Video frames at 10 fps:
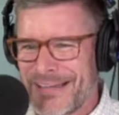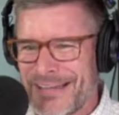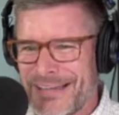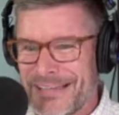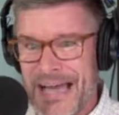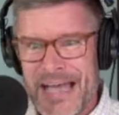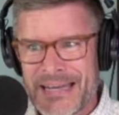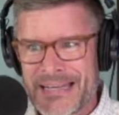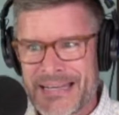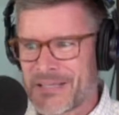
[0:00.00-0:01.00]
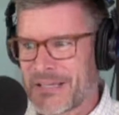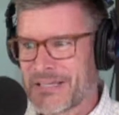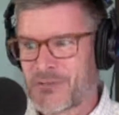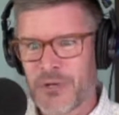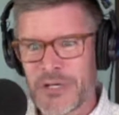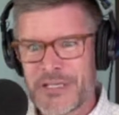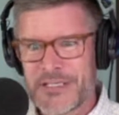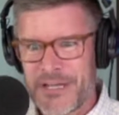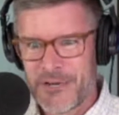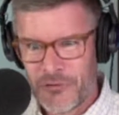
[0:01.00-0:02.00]
Yeah, and it's really
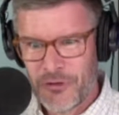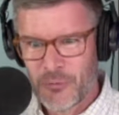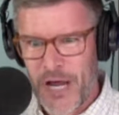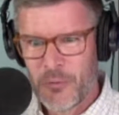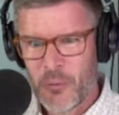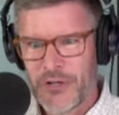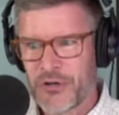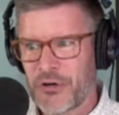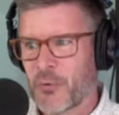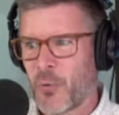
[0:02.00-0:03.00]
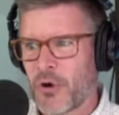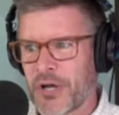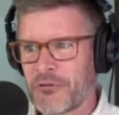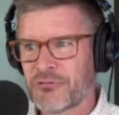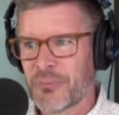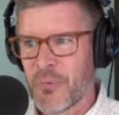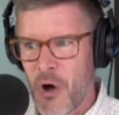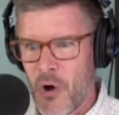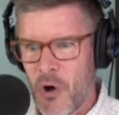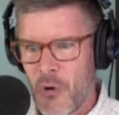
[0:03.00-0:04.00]
different, right? When you're working from
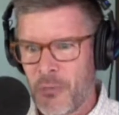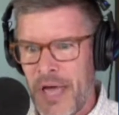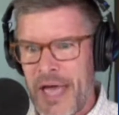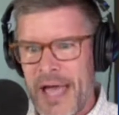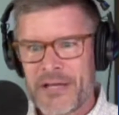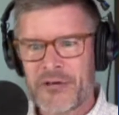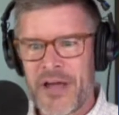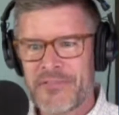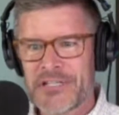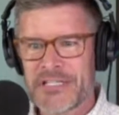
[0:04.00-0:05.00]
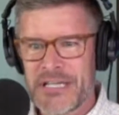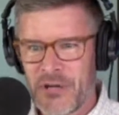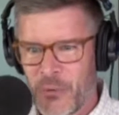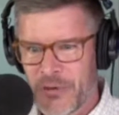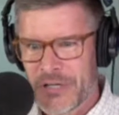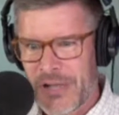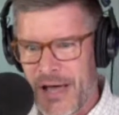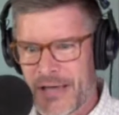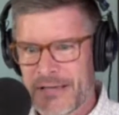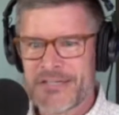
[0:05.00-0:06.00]
home and you're having to deal with
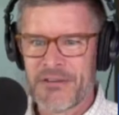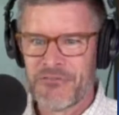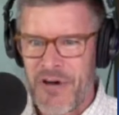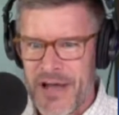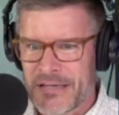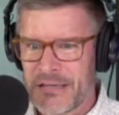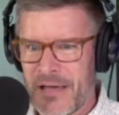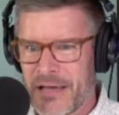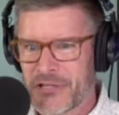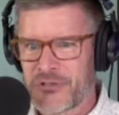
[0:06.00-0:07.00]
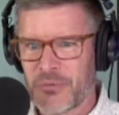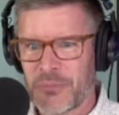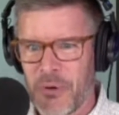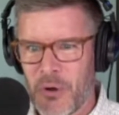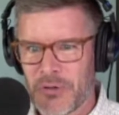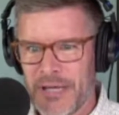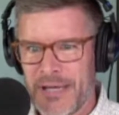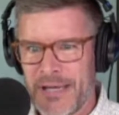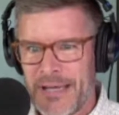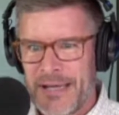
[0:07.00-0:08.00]
clients and find clients
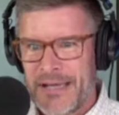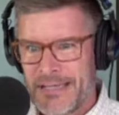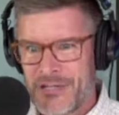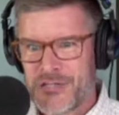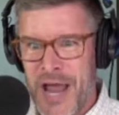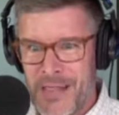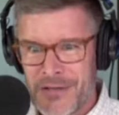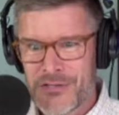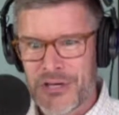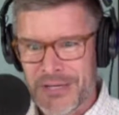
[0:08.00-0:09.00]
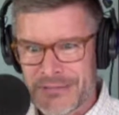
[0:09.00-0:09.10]
remotely, it's challenging.